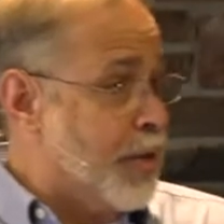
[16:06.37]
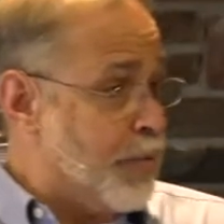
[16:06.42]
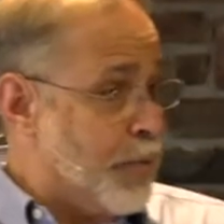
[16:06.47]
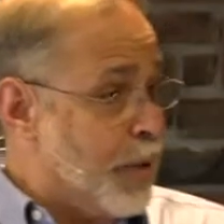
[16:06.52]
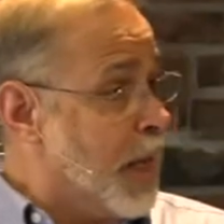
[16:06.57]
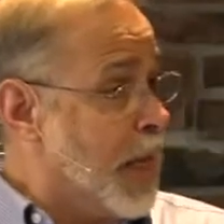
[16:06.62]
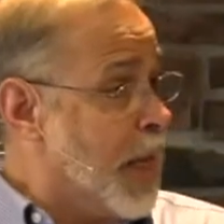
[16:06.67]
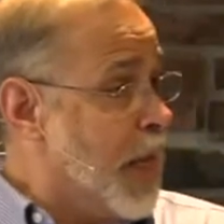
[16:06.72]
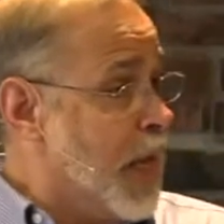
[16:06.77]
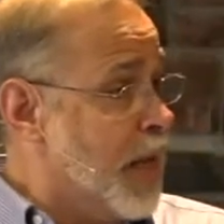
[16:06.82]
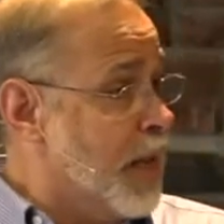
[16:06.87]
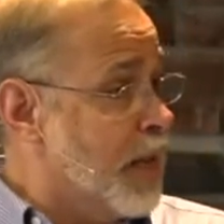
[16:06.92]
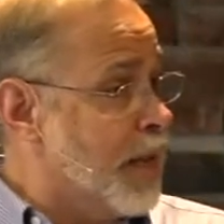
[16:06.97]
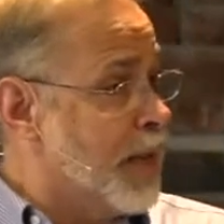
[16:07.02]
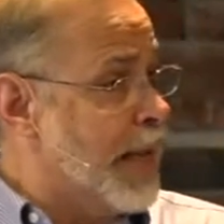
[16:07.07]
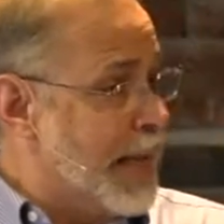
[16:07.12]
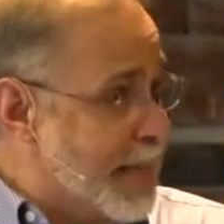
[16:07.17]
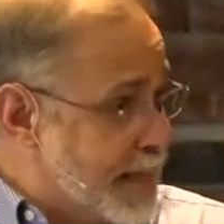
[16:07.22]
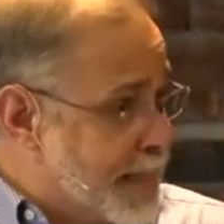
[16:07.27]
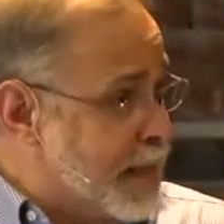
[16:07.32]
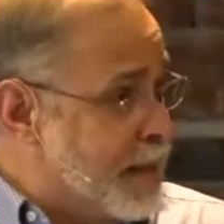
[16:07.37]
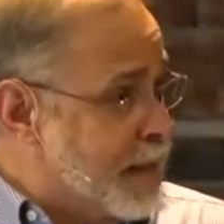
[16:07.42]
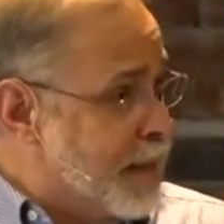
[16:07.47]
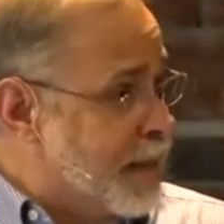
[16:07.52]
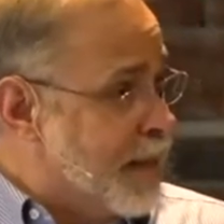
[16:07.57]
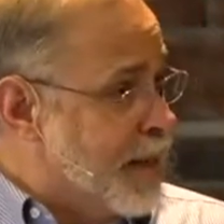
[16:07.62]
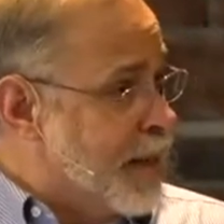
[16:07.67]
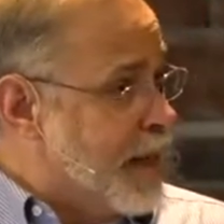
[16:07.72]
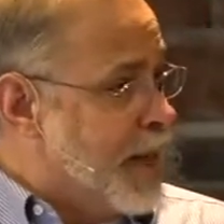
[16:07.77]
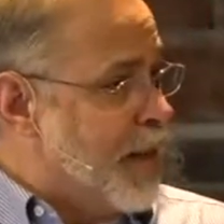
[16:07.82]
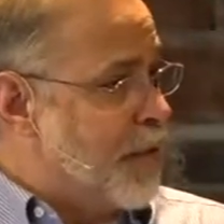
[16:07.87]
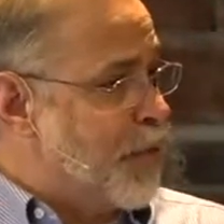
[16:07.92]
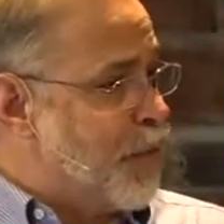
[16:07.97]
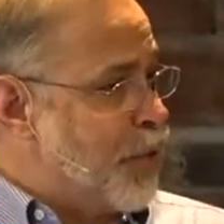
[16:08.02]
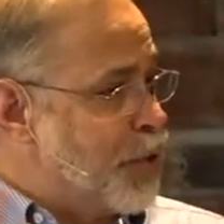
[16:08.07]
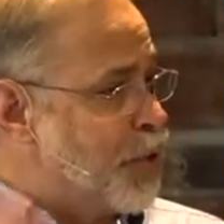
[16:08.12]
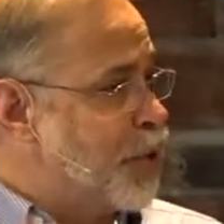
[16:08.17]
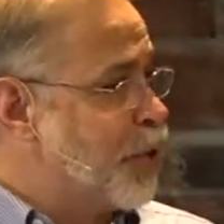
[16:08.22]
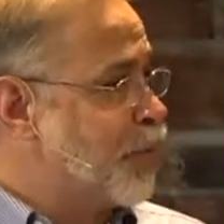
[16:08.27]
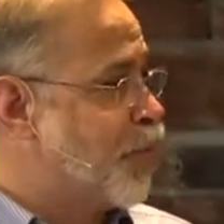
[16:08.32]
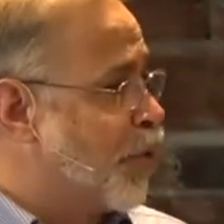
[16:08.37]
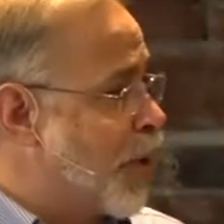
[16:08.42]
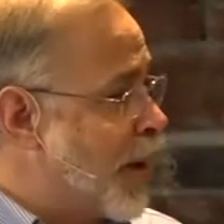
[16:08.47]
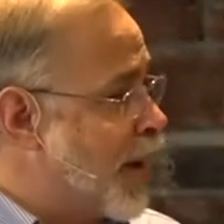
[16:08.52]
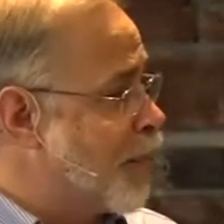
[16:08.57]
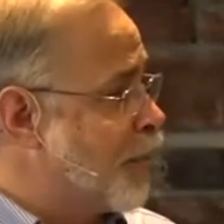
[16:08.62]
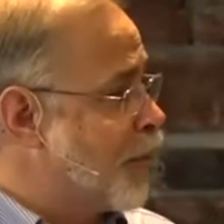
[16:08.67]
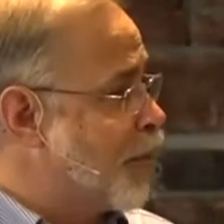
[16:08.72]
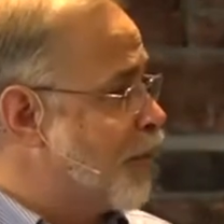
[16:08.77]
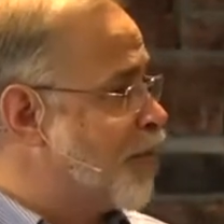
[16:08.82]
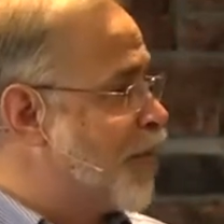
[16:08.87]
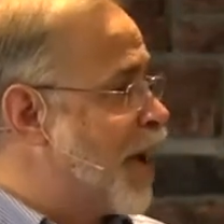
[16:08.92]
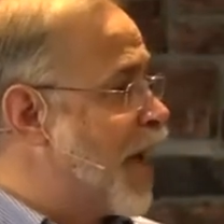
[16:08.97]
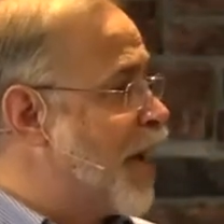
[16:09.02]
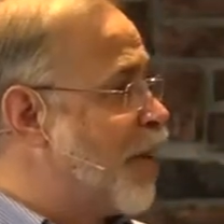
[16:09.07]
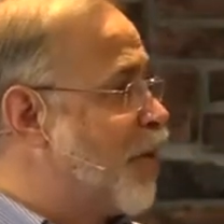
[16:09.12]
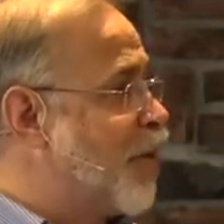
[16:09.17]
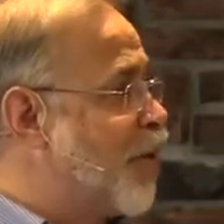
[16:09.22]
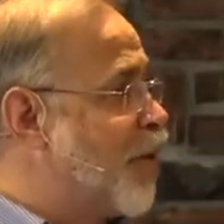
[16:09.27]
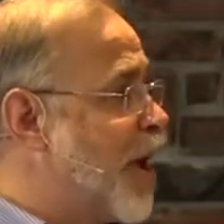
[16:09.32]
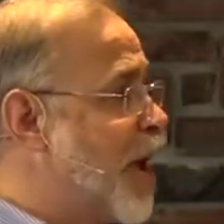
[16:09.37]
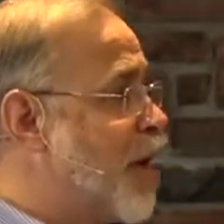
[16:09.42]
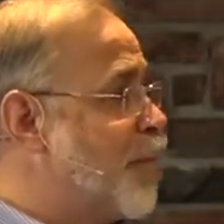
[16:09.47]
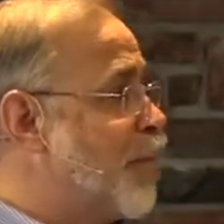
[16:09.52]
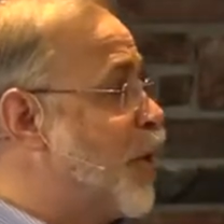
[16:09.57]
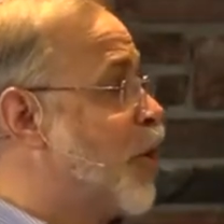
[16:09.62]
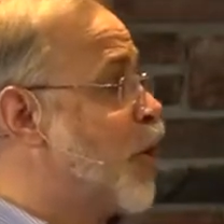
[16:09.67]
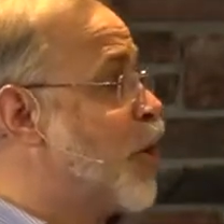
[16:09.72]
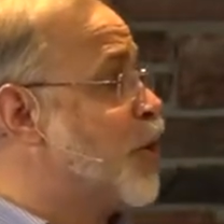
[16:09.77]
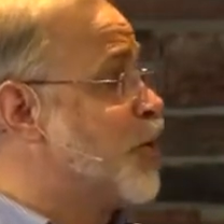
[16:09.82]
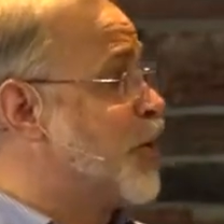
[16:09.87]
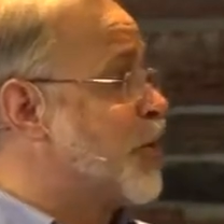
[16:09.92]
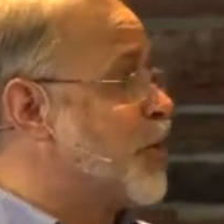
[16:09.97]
Really? Is it? if we're to break the fallow ground because